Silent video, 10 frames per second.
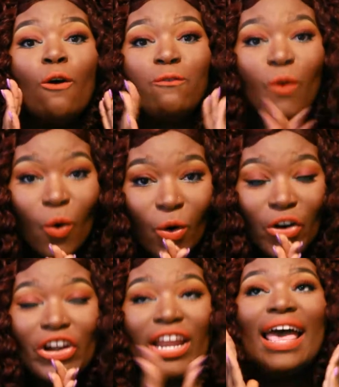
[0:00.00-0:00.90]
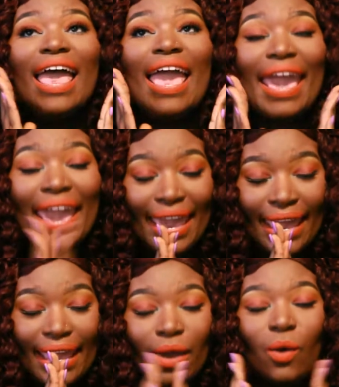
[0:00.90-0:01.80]
for
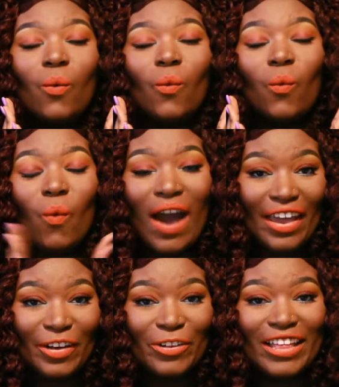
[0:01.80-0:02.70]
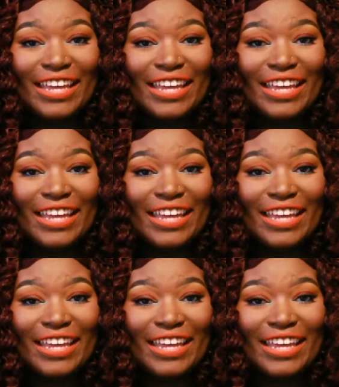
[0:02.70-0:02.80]
a while,